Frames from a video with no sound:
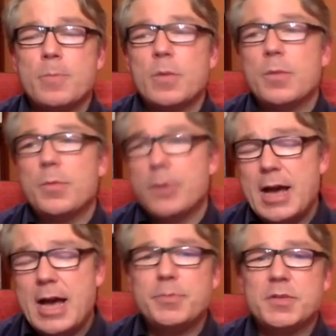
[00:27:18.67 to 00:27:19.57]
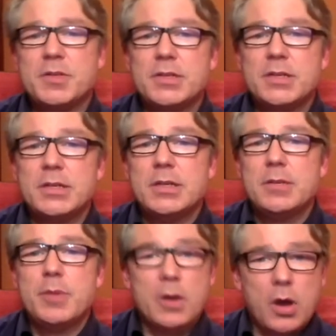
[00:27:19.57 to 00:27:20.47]
Perhaps
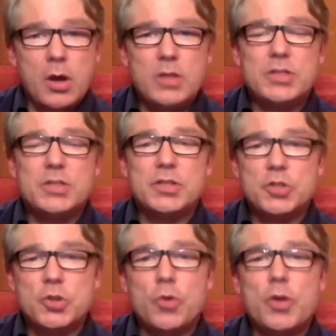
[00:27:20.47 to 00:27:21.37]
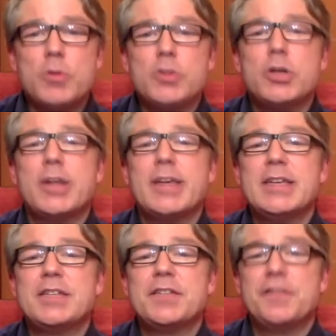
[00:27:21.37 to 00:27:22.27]
because the story was not his
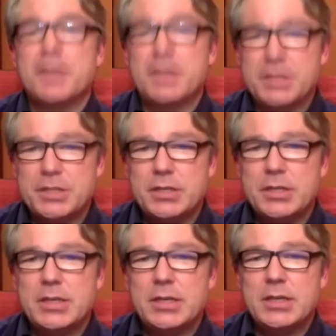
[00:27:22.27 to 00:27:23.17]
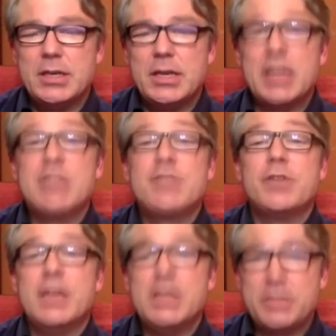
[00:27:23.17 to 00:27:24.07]
to finish. It is for
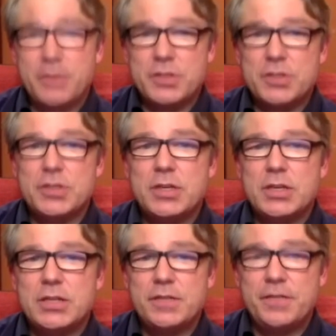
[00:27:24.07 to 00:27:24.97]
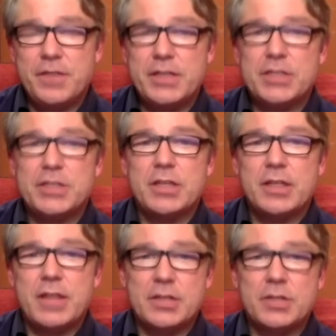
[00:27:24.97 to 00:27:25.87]
each of us to finish
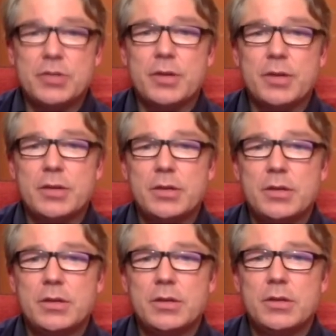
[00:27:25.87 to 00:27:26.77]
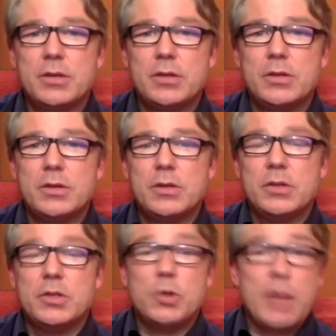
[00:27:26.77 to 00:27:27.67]
that story.
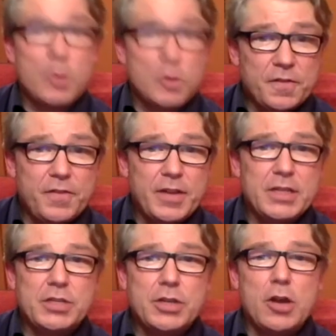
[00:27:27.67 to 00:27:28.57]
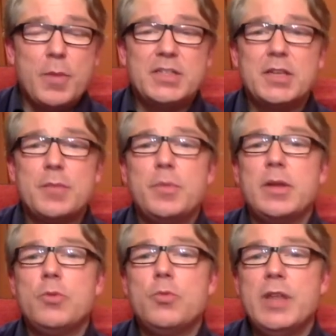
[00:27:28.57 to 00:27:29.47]
So I'm going to finish now by
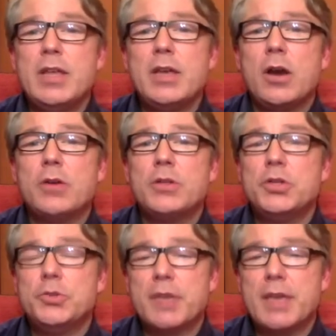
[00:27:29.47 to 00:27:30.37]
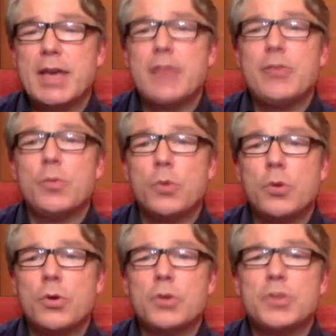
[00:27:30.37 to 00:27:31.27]
simply reading out to you again the
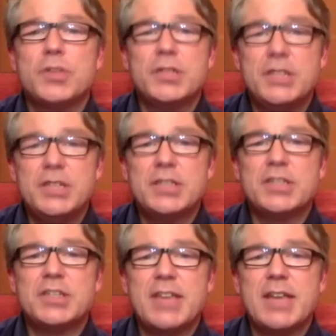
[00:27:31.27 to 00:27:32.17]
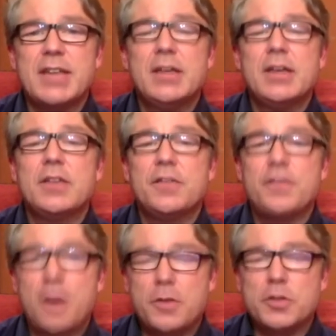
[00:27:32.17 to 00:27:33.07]
words that Jesus said the
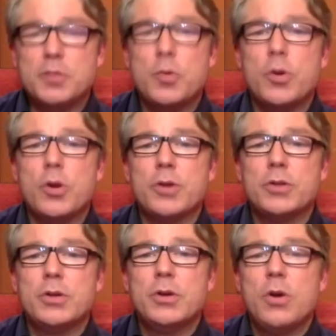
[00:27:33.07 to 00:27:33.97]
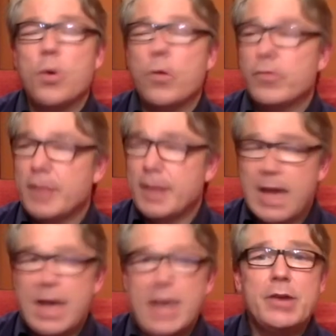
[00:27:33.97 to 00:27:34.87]
Father spoke out over that
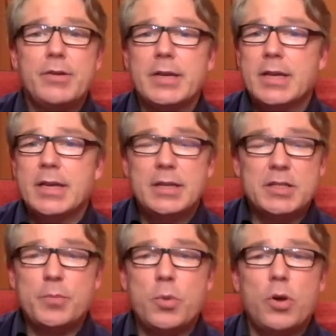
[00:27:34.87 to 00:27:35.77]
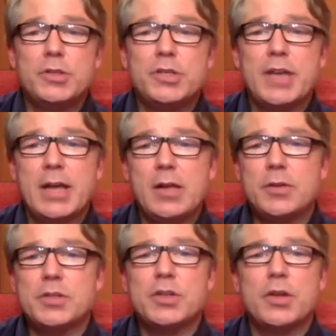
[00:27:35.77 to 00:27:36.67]
angry, disappointed
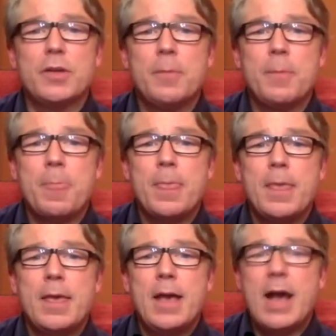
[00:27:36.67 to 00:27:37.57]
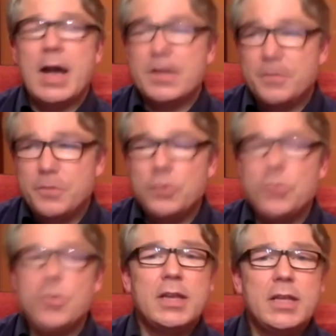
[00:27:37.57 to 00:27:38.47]
elder son. And if
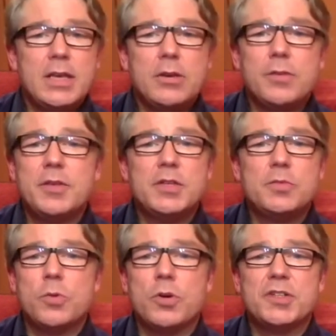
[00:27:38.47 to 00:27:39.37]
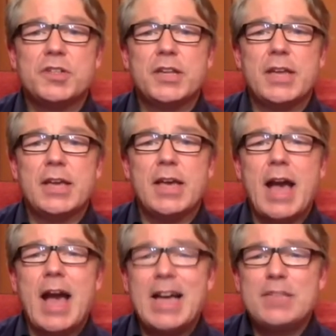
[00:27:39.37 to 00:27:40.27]
you can hear these words today
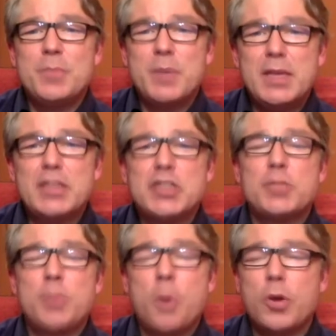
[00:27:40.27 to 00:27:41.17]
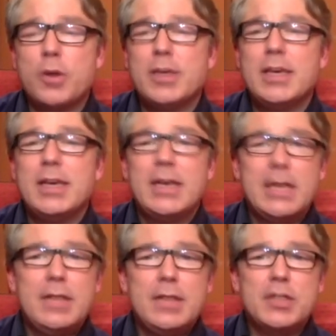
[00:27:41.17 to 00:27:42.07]
as being spoken
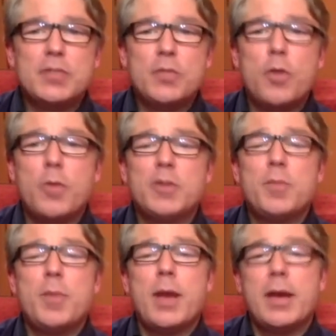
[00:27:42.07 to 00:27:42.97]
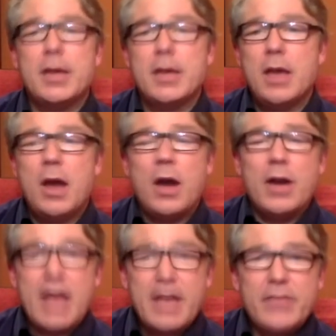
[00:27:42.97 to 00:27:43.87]
in this moment by our
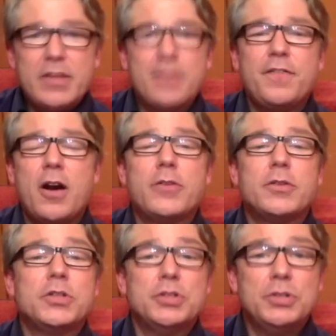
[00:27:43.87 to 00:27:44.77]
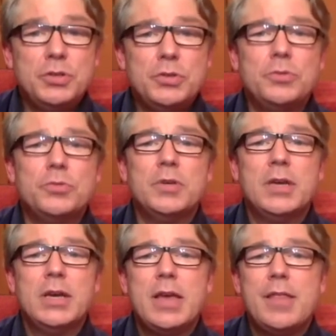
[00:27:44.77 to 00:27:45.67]
Heavenly Father to you,
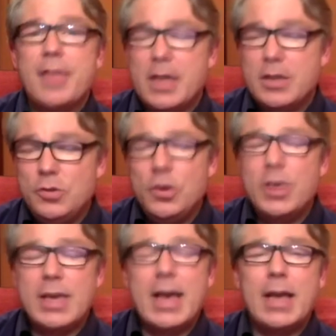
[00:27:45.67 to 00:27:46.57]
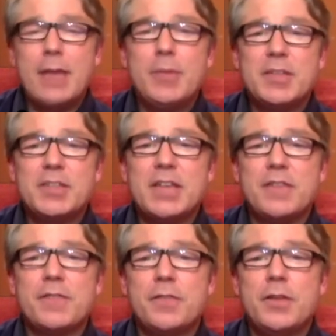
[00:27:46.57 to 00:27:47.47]
then you can be set
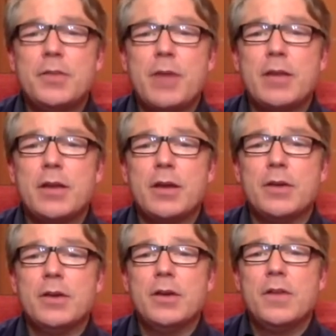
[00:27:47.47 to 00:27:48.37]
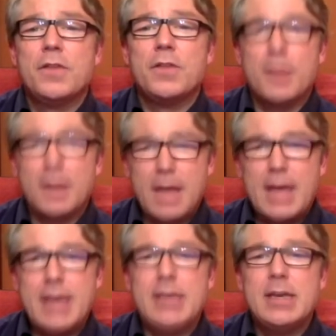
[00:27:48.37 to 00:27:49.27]
free right now from the
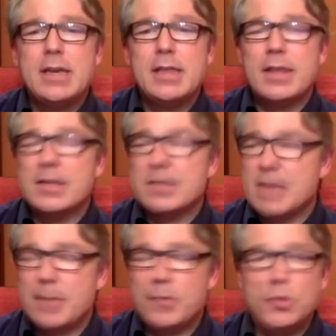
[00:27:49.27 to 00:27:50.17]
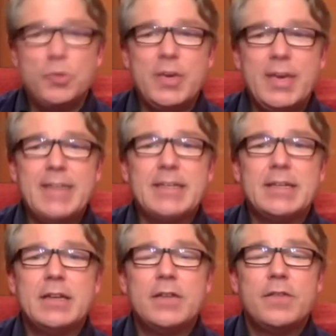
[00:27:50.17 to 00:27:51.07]
lie that has kept you eating
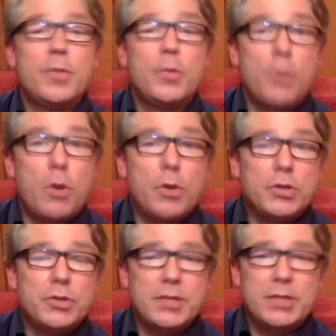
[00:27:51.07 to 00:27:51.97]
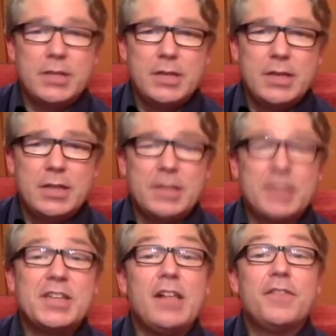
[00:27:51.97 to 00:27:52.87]
from the wrong tree, the
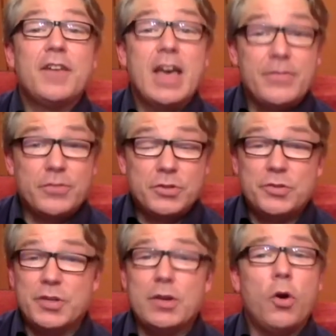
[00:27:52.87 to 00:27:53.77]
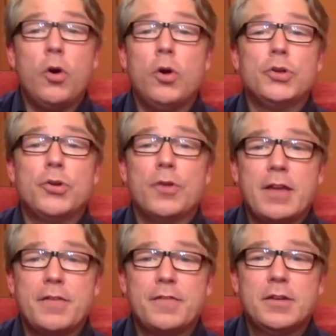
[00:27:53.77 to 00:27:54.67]
self-effort tree, all your
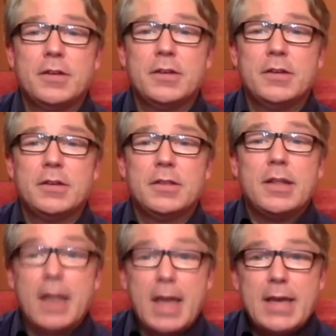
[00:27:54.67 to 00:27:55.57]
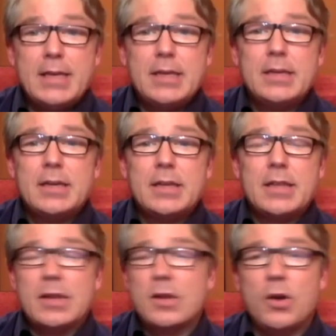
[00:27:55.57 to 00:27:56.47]
life, the lie
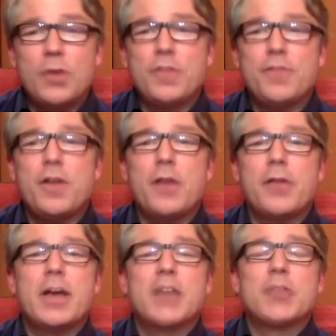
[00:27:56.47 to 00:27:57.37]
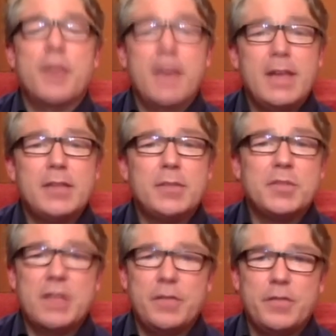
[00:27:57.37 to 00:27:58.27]
that God the Father has withheld
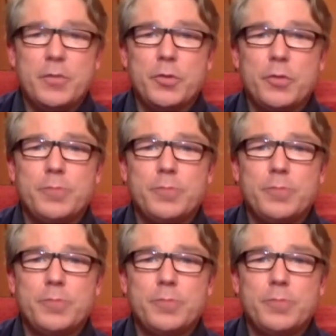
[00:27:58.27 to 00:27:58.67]
himself from you.